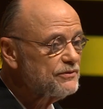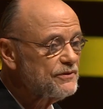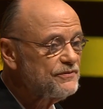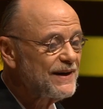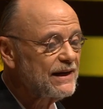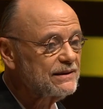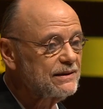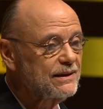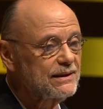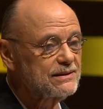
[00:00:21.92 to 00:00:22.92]
of the
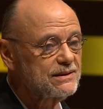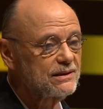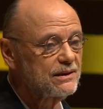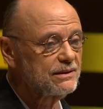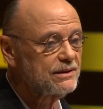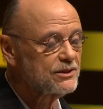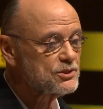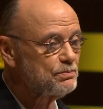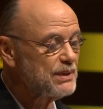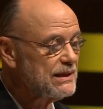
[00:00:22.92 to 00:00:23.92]
fact that
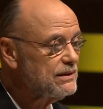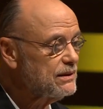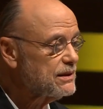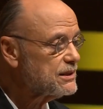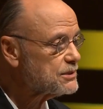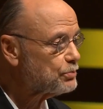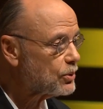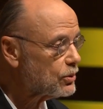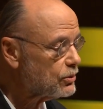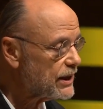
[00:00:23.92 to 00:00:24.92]
there's been this
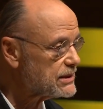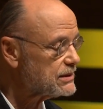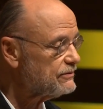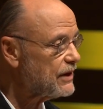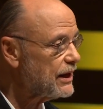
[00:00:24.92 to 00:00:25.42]
progressive